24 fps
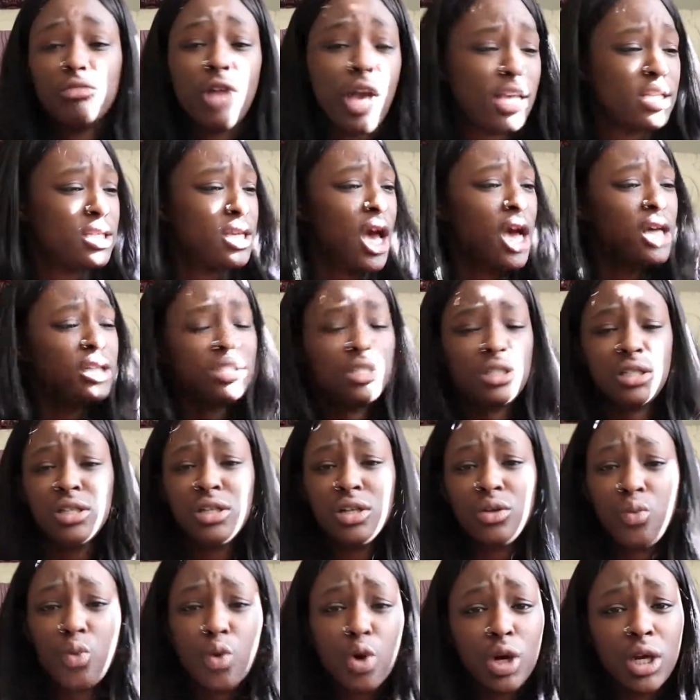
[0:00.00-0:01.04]
as I
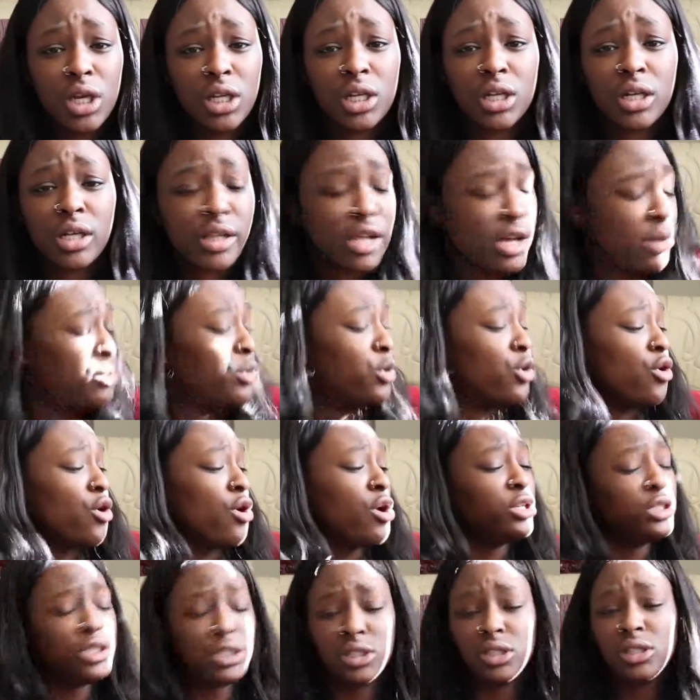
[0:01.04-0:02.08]
should. Walk in the club
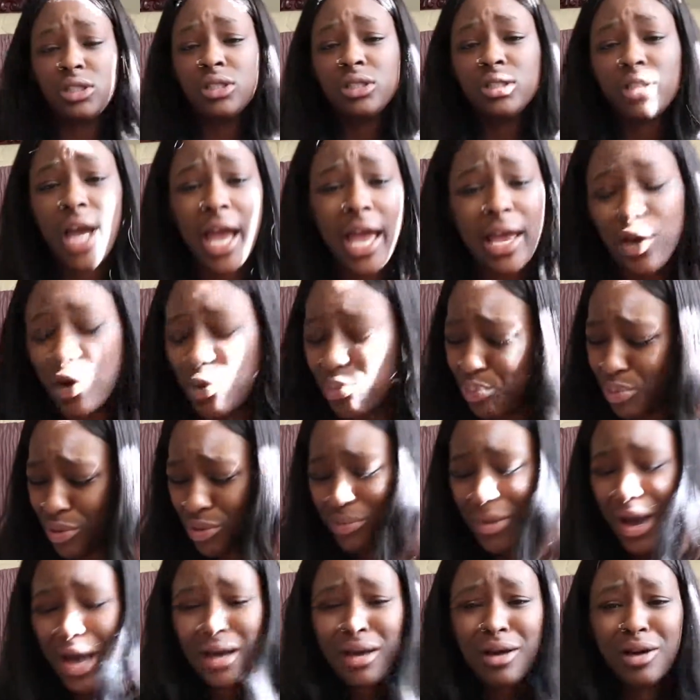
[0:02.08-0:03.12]
cautious. I ain't gonna
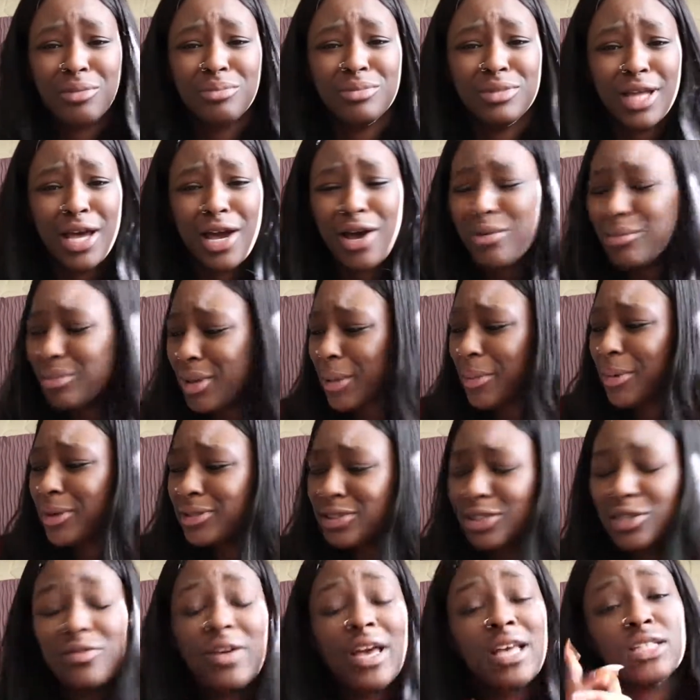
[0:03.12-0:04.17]
put my cup down by
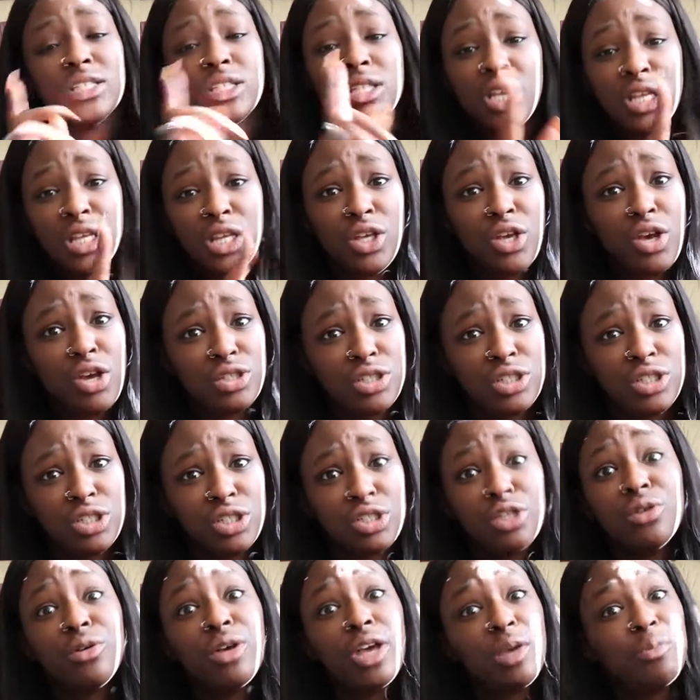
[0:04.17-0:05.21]
myself, as none of y'all
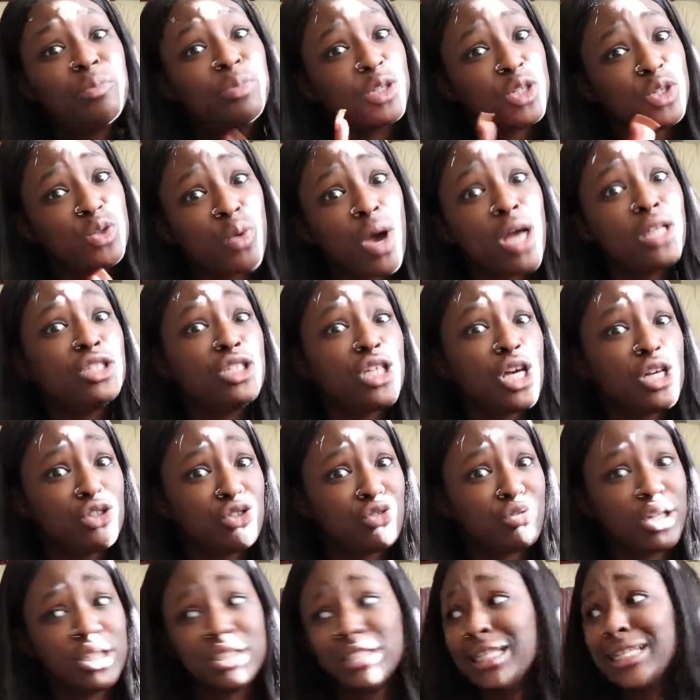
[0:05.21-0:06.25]
should, okay? Please watch y'all
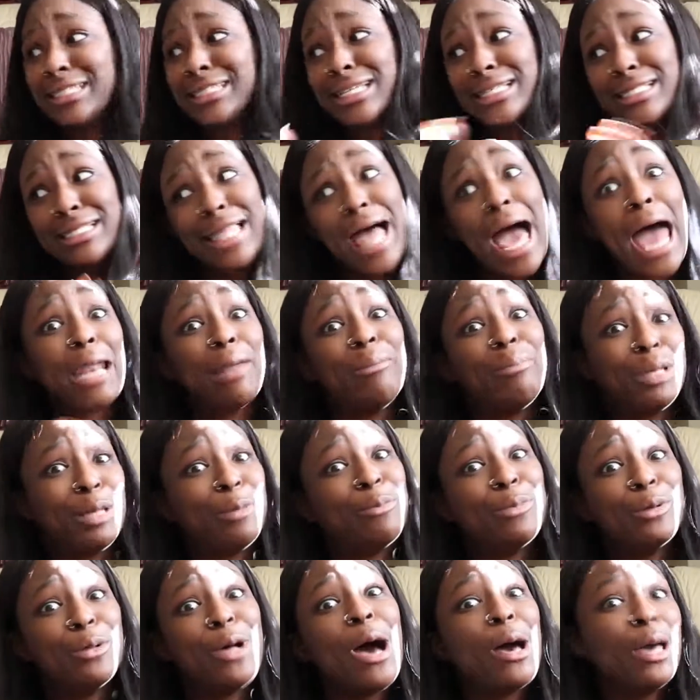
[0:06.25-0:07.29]
drinks because there's a lot of
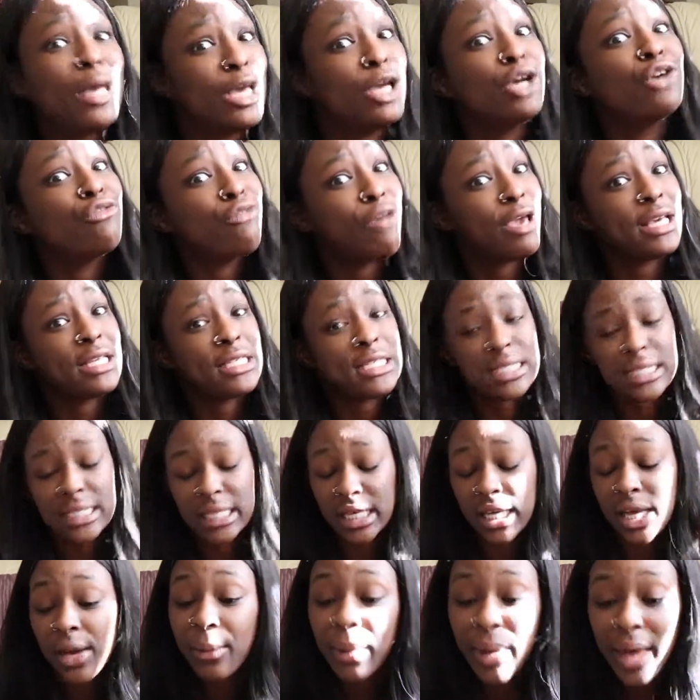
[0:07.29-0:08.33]
people out here
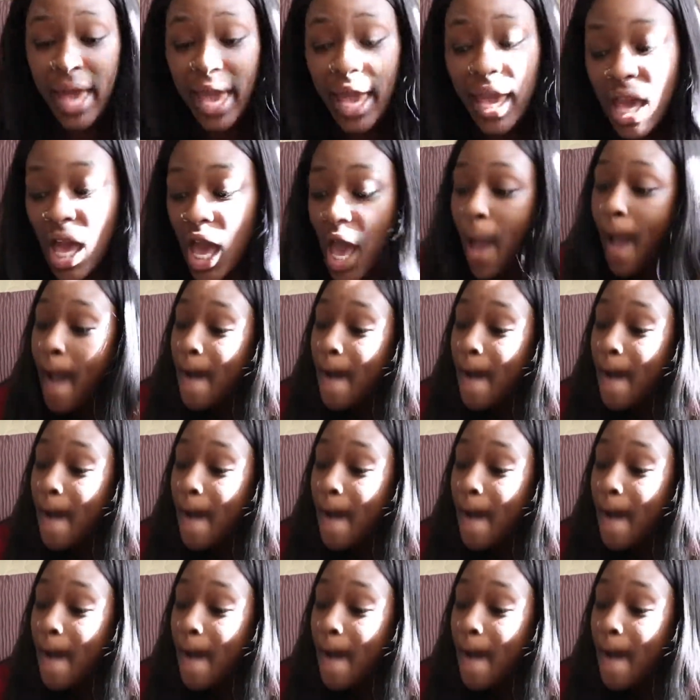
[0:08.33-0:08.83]
crazy, okay?